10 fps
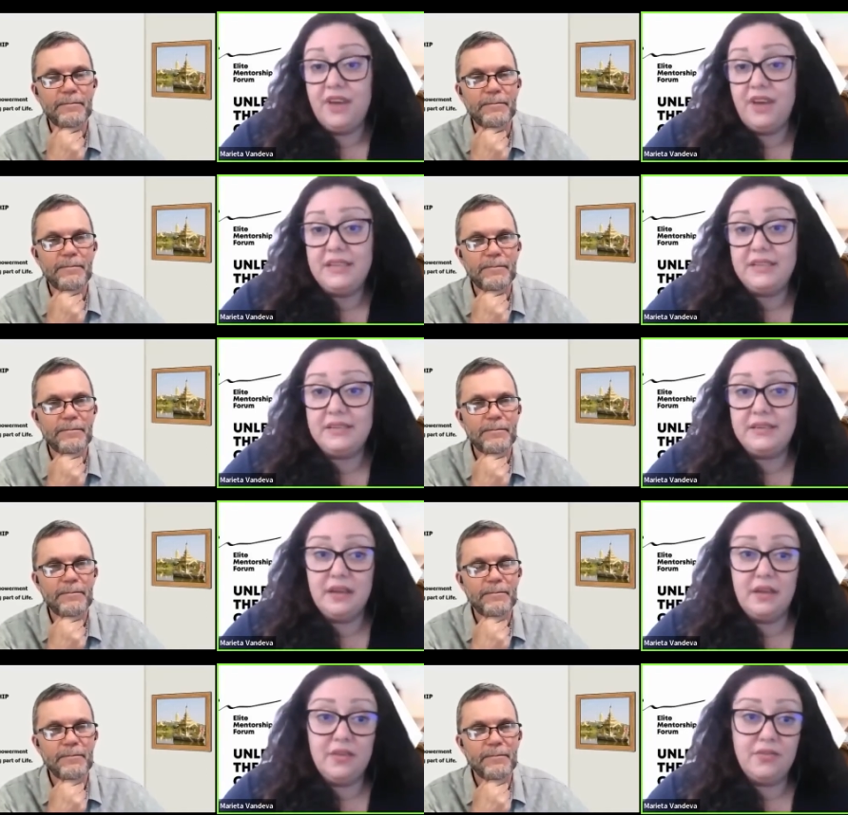Speaker 1: vast
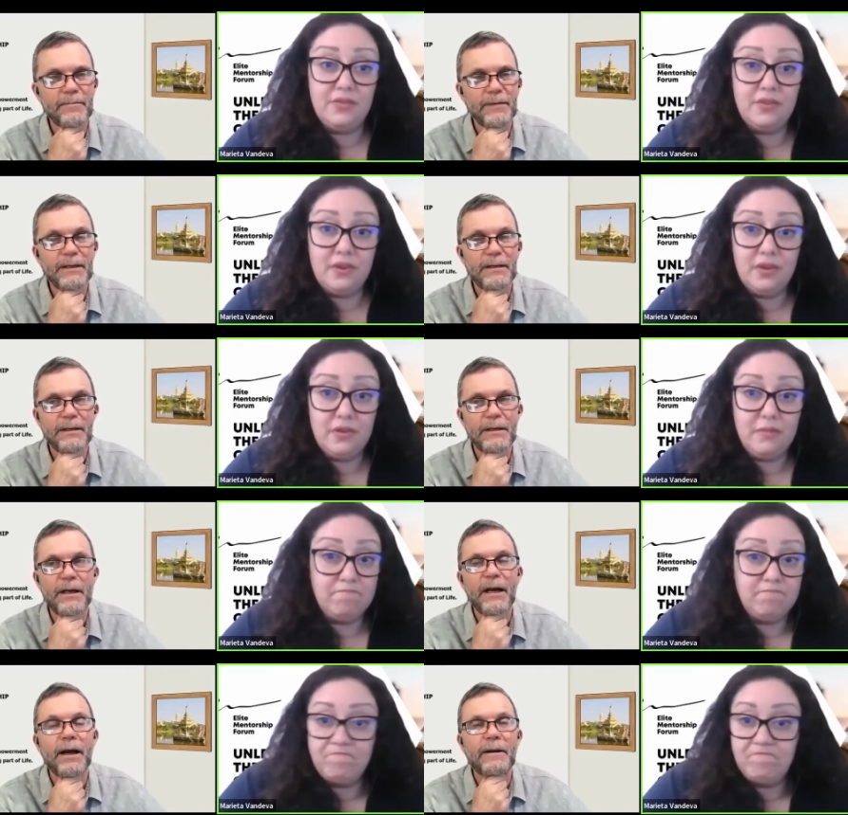as uh,
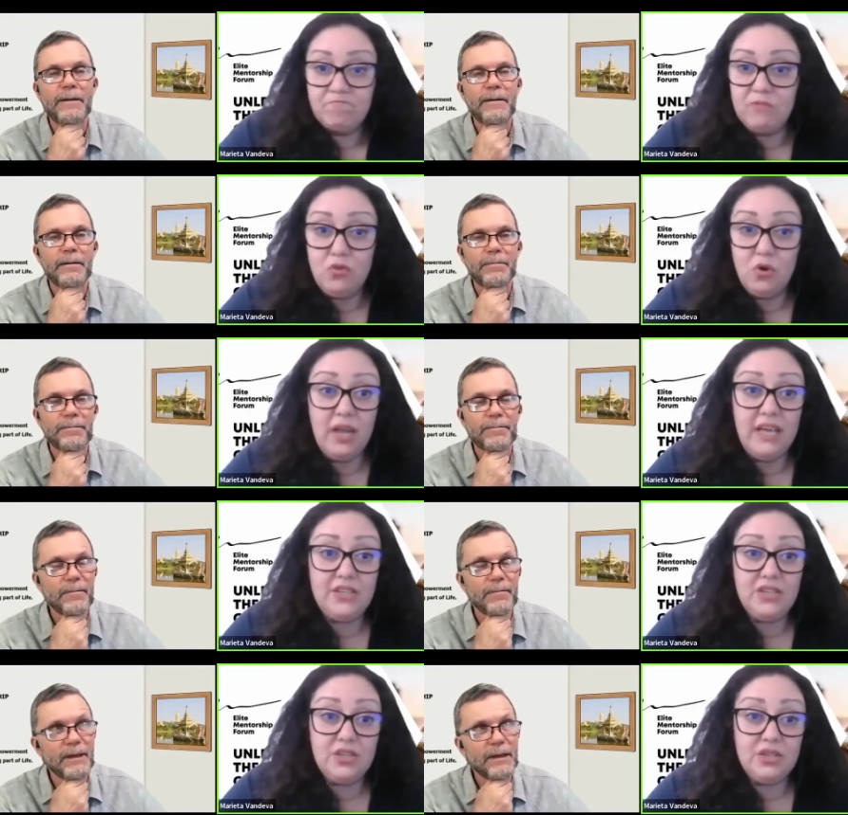
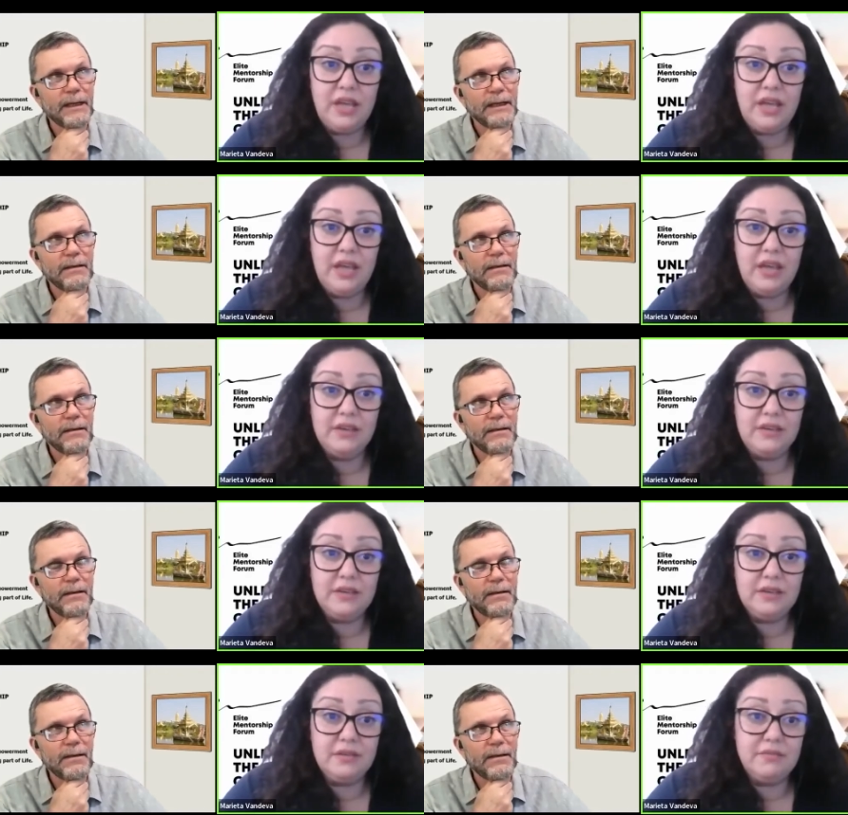knowledge and
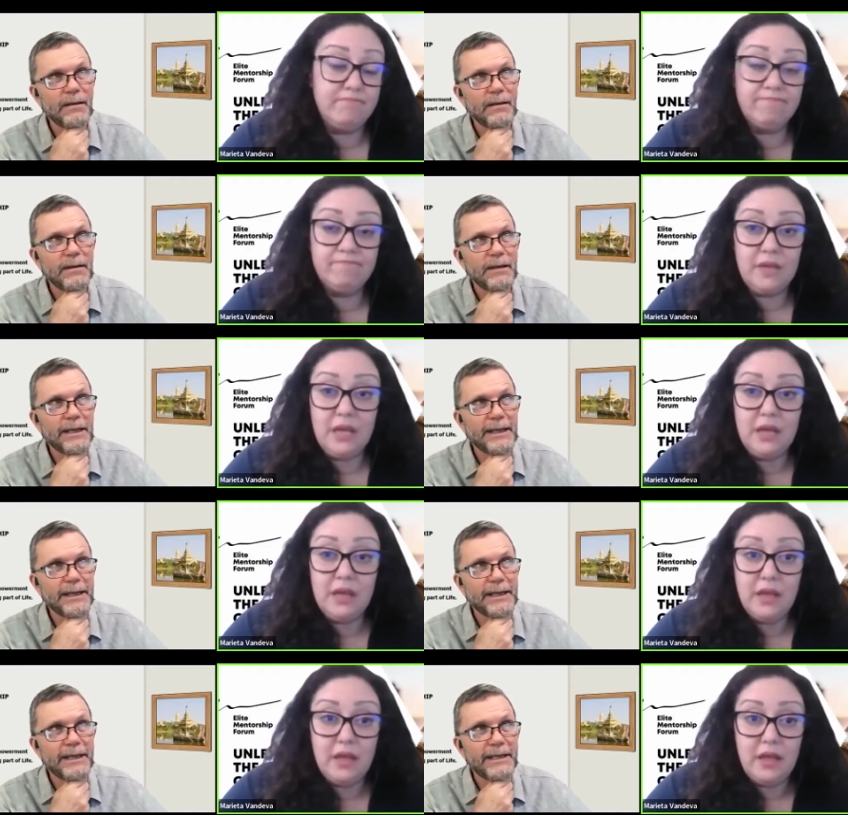I
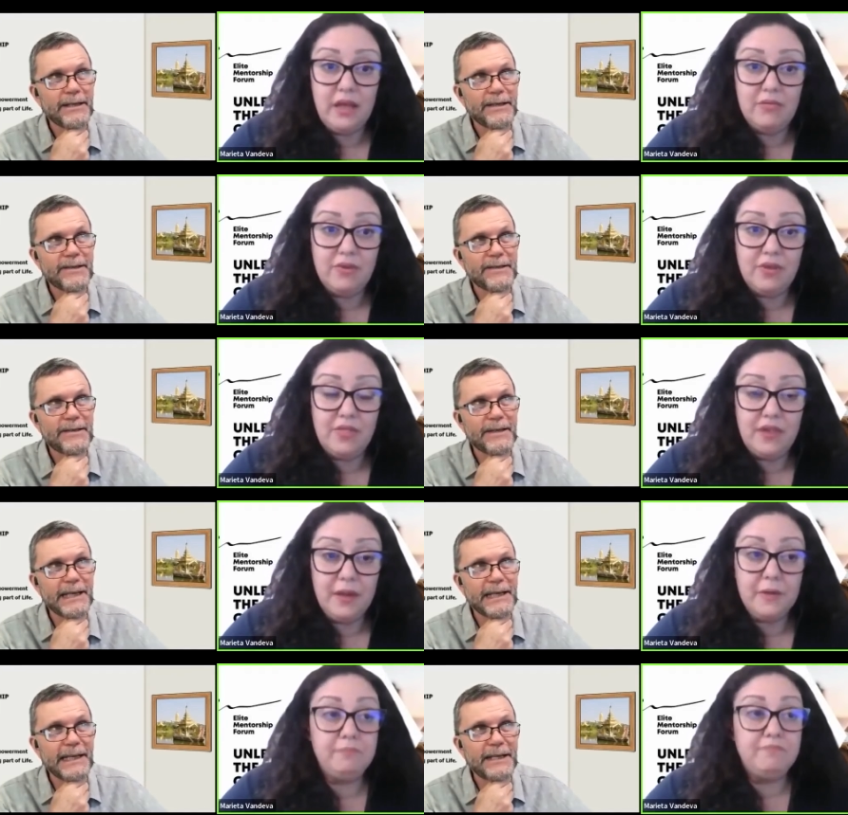think it's
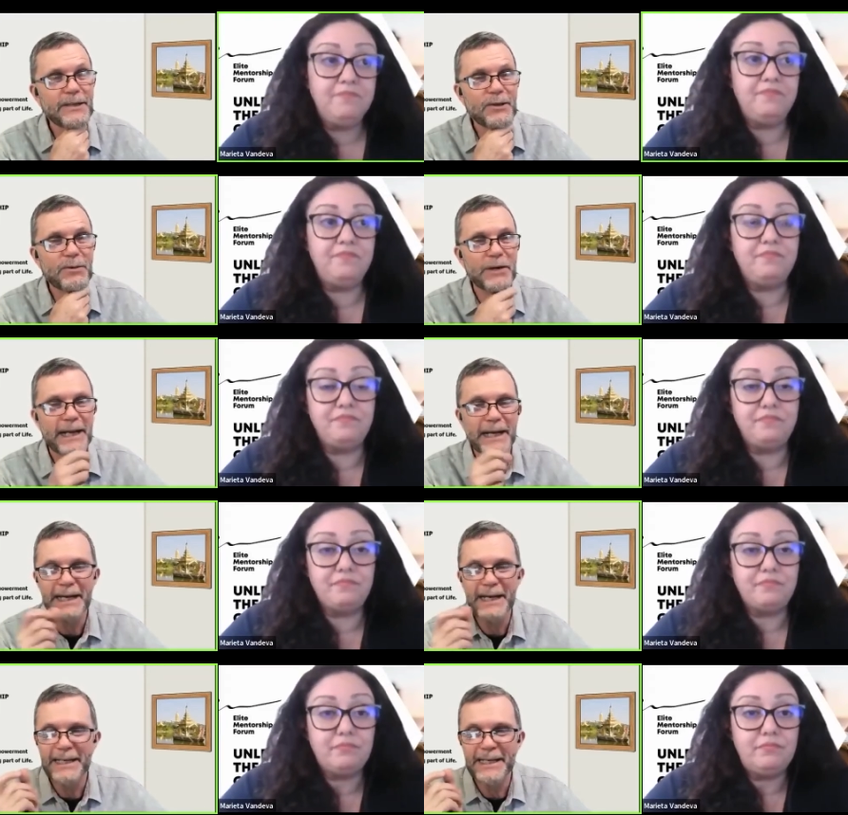
Speaker 2: it's quite
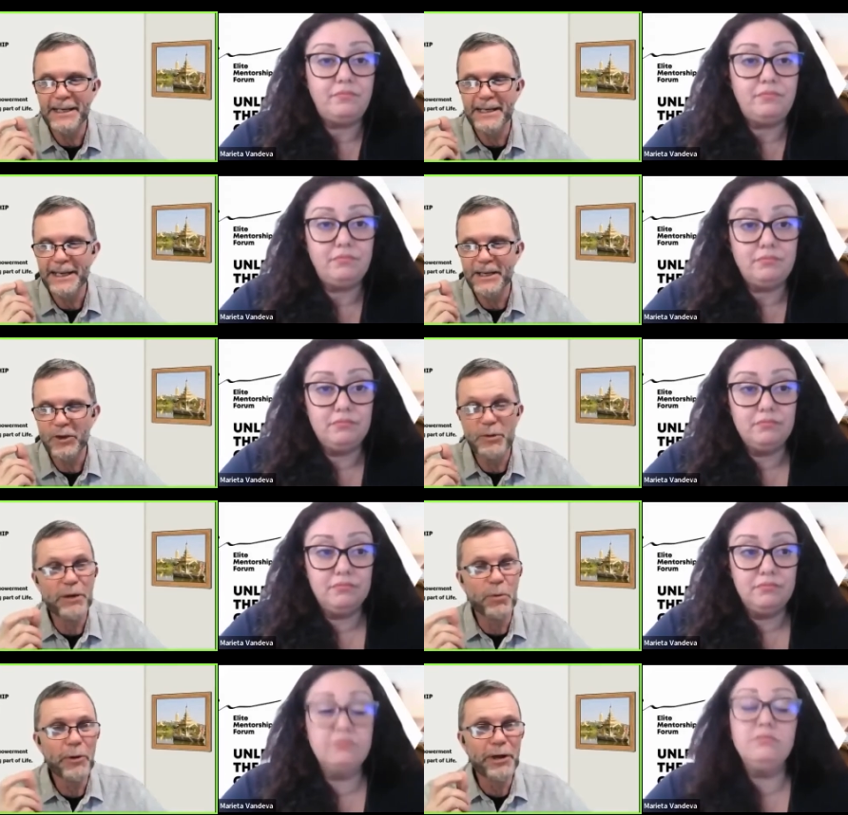hard to be a
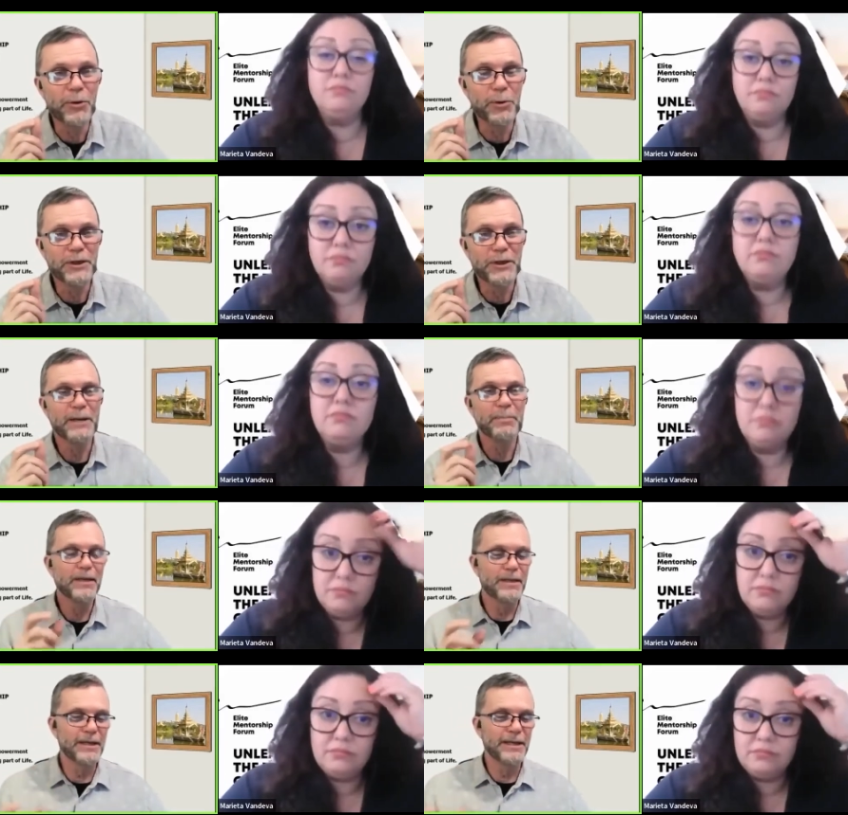warrior all the time.
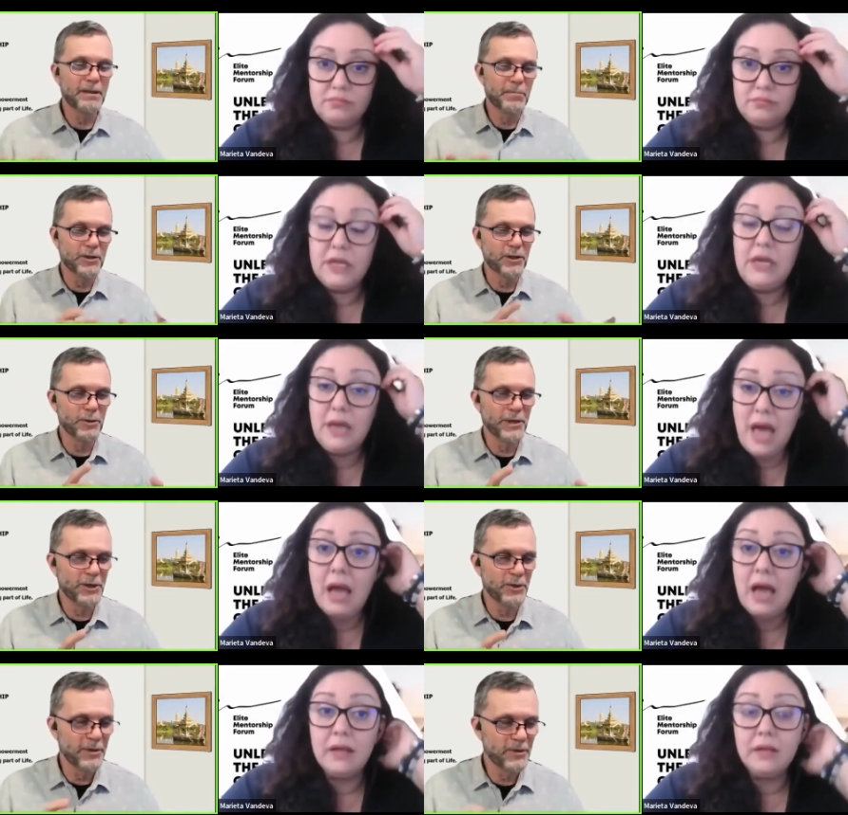Another module that we
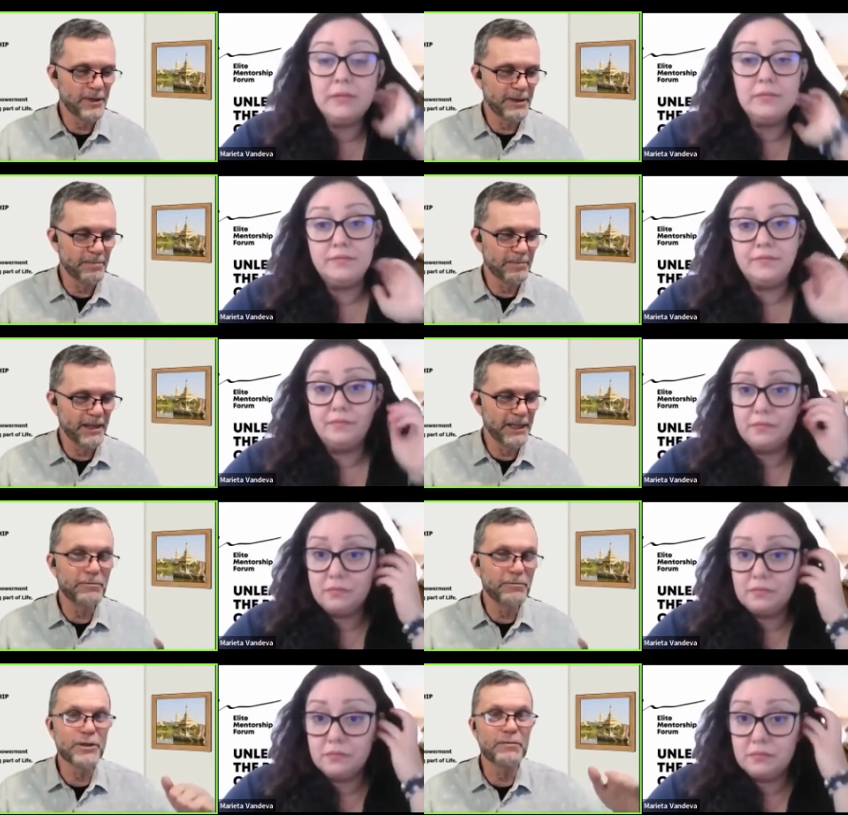yeah. do is um, levels
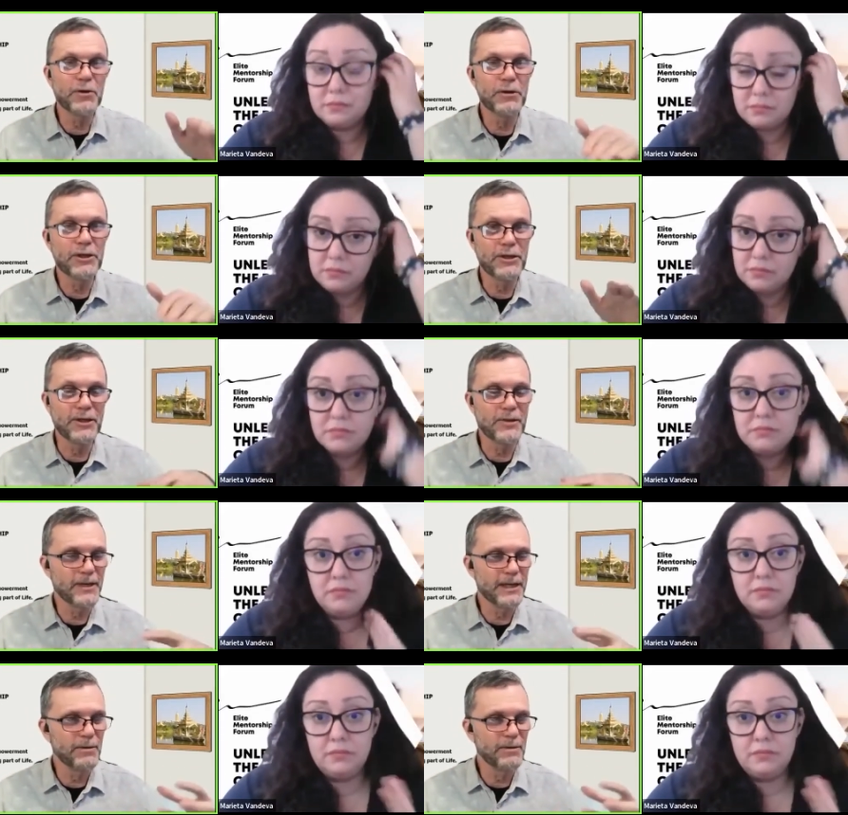of consciousness, and,